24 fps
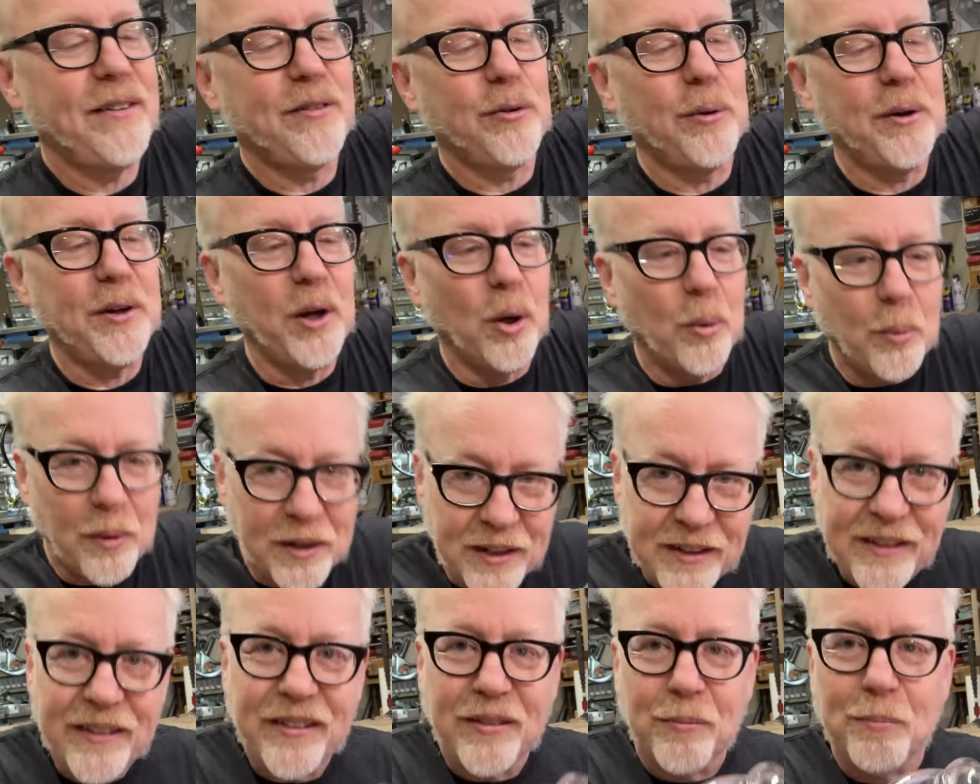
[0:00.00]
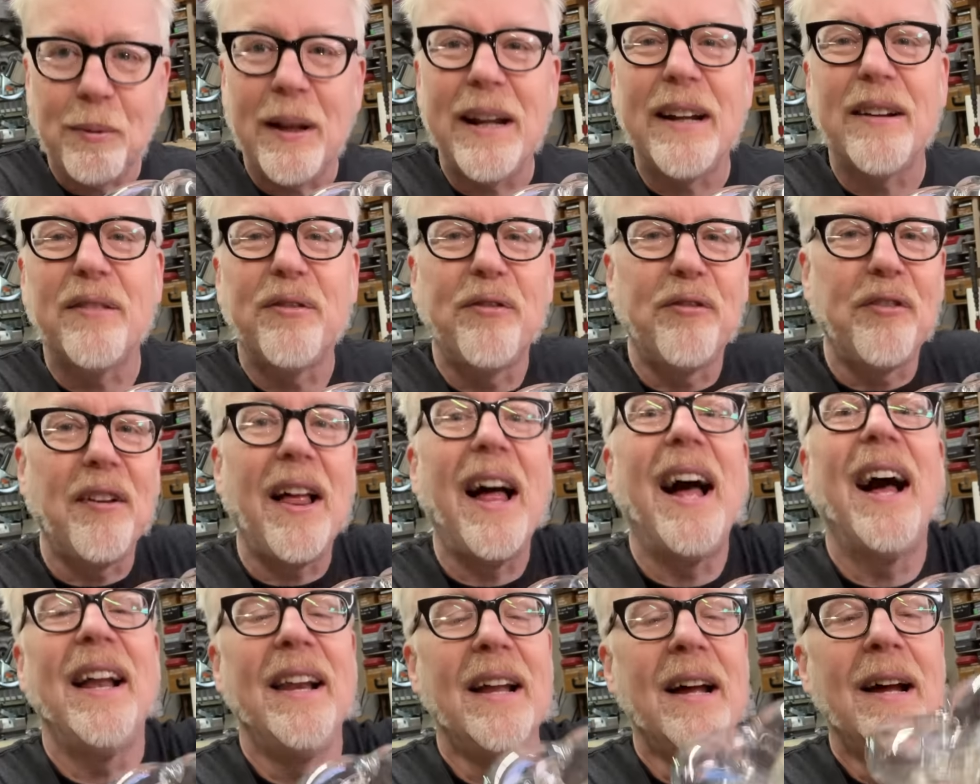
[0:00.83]
So I don't want to display it
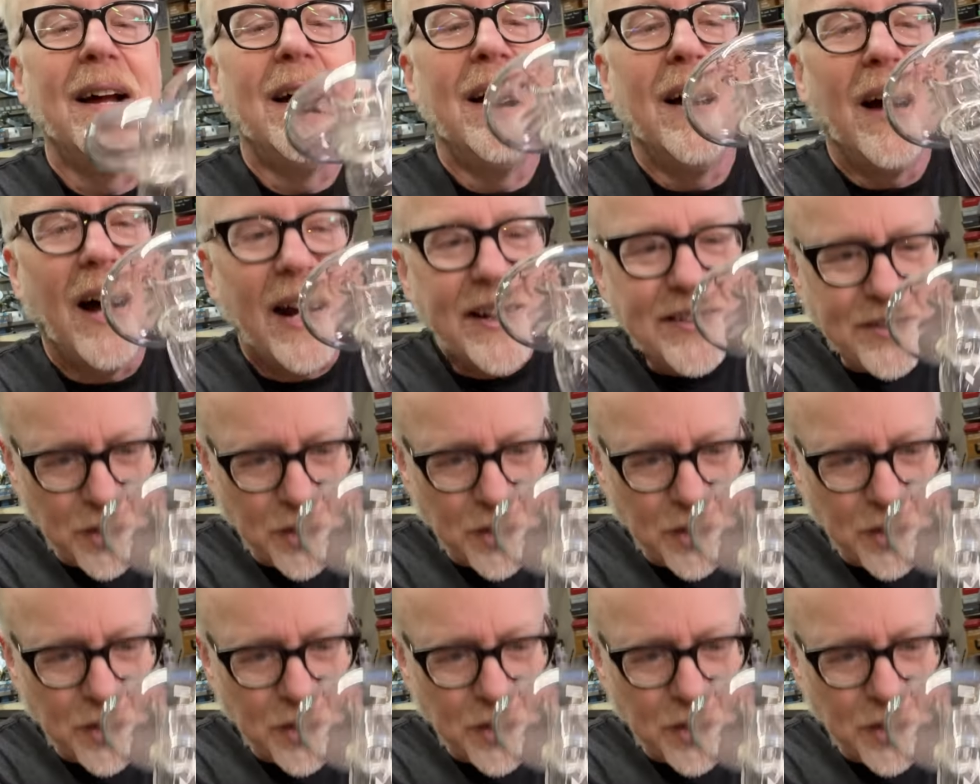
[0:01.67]
flat. I